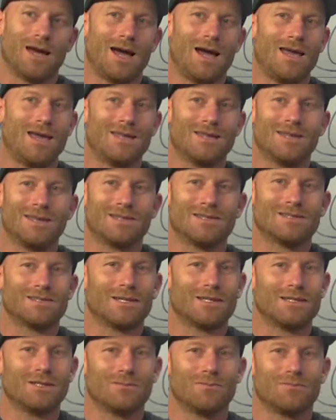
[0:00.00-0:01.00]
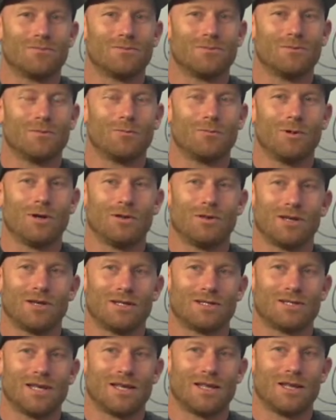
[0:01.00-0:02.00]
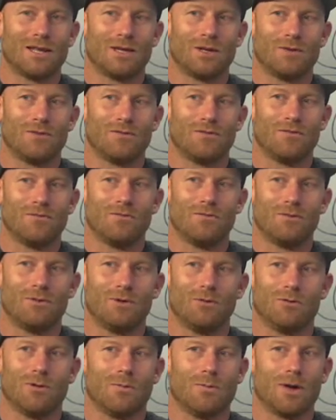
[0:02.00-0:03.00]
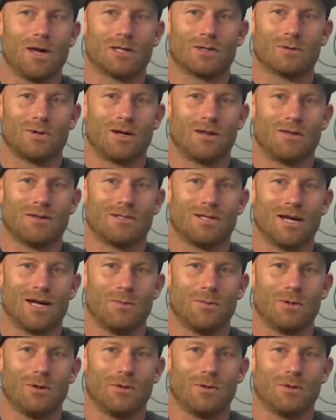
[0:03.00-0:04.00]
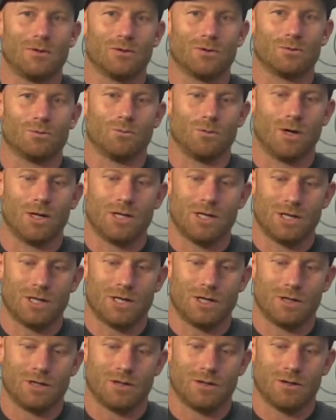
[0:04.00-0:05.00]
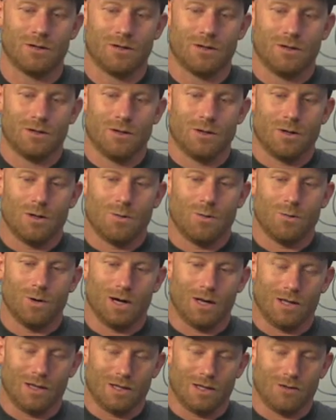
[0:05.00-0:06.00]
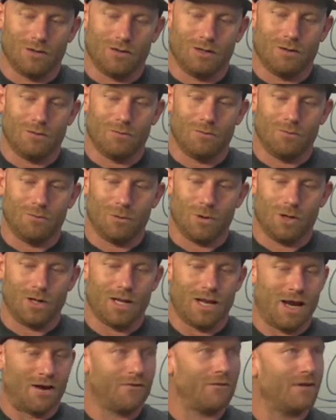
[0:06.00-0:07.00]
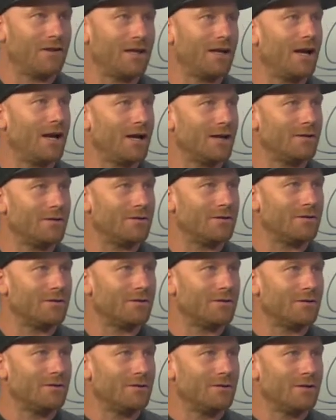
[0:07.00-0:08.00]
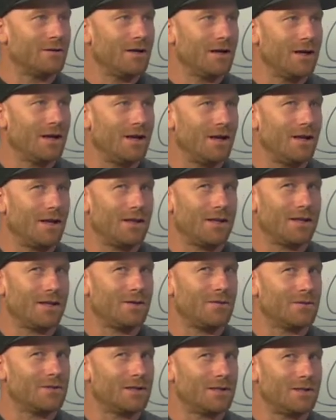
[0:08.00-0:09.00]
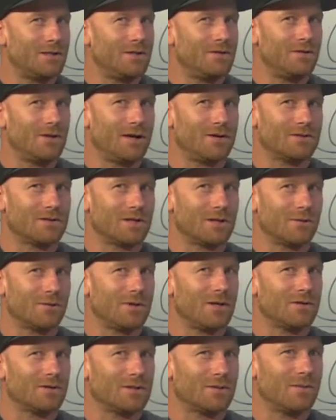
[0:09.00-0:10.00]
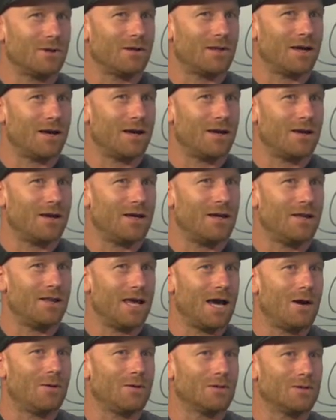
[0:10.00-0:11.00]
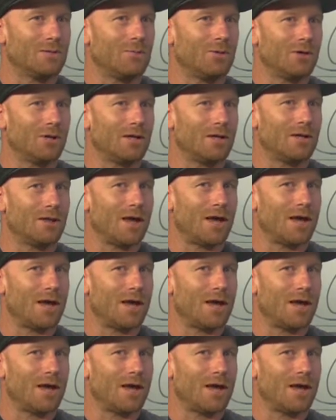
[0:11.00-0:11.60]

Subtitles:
It's such a weird thing to say that you were the best rider at the time, but there was one year where I literally won everything I entered. And I think that was like 2003 or something like that. And that was a pretty